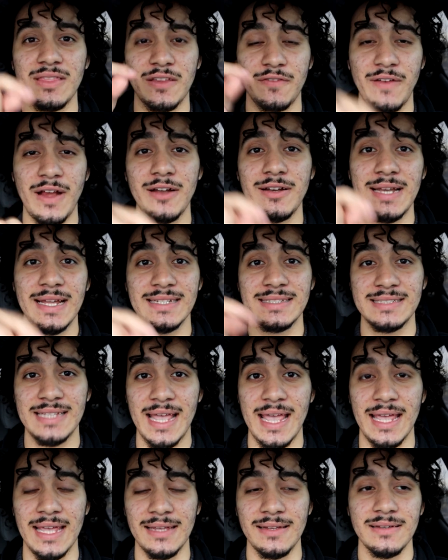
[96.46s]
The very next
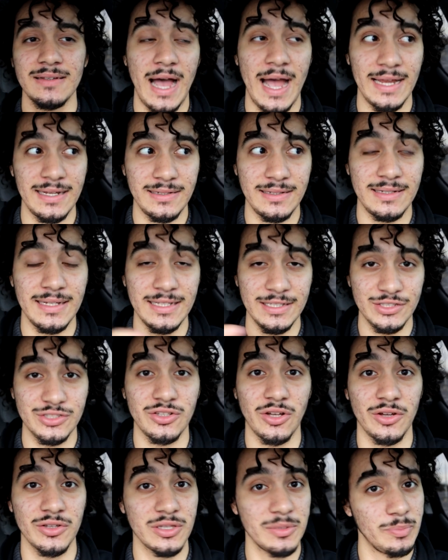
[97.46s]
day, I
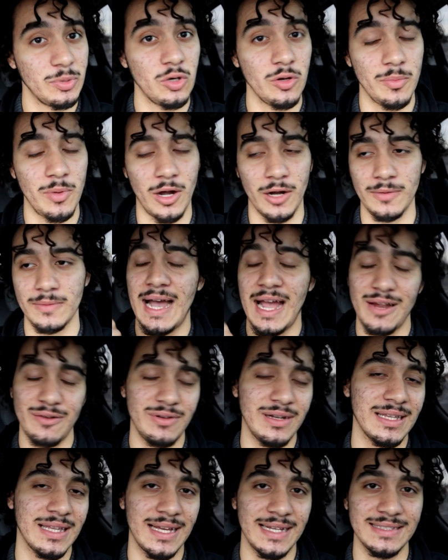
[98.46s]
installed the bull bar. I
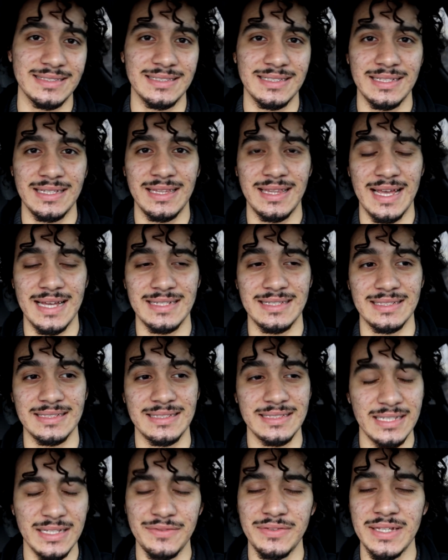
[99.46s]
realized that the
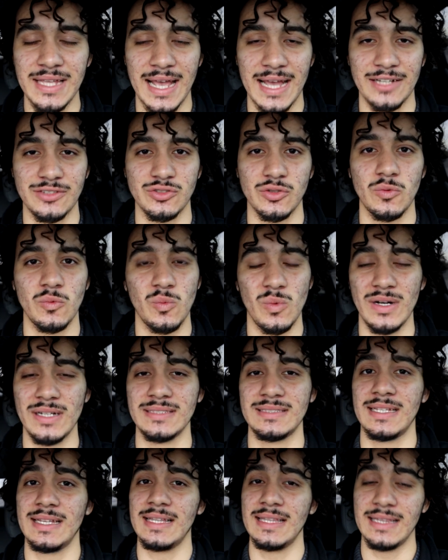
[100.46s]
CV axle
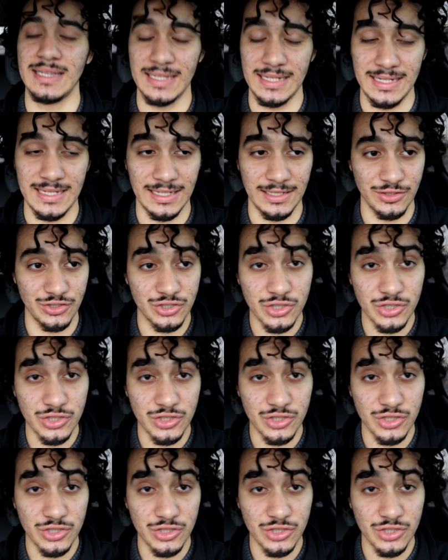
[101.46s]
was leaking.